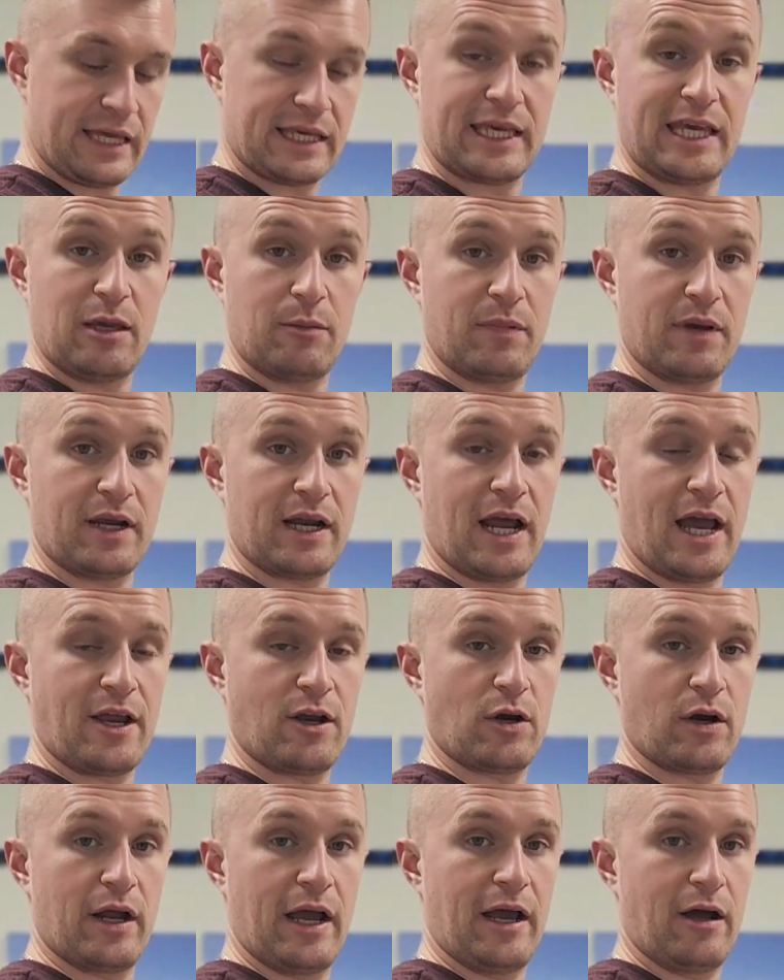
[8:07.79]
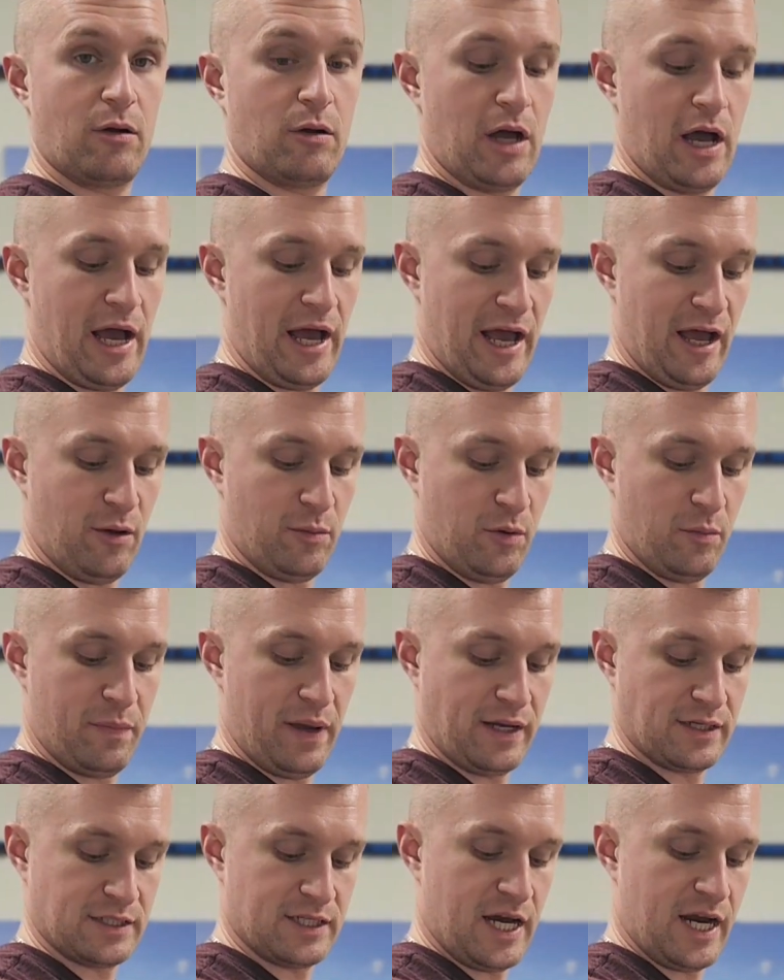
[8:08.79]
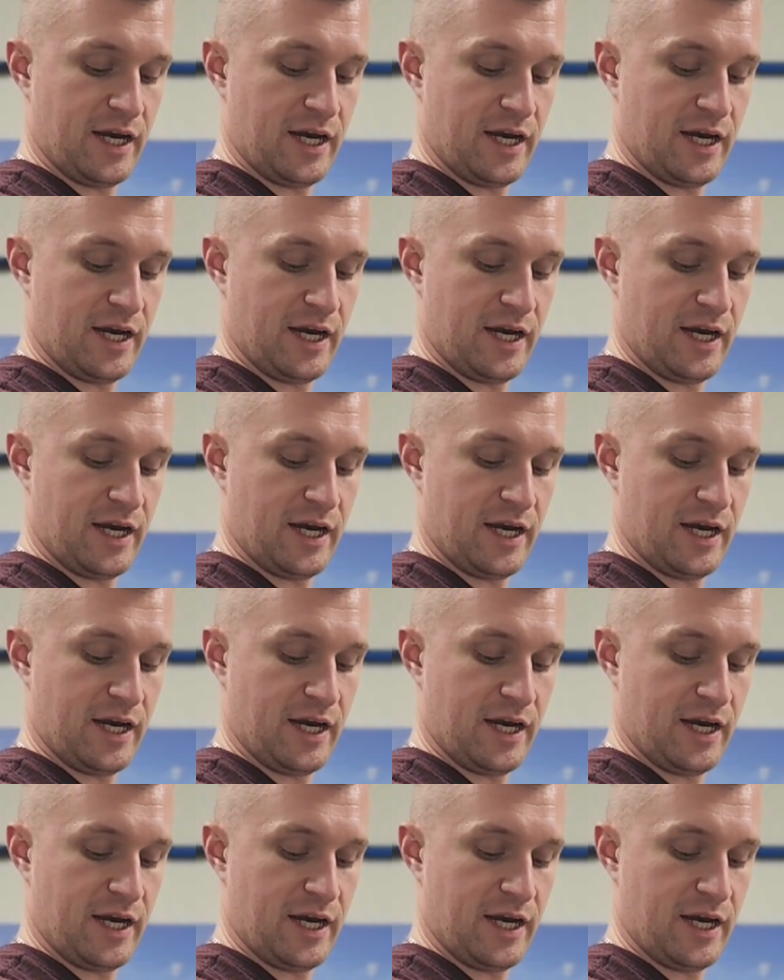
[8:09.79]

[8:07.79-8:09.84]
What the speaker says: Keeping it at your elbow bent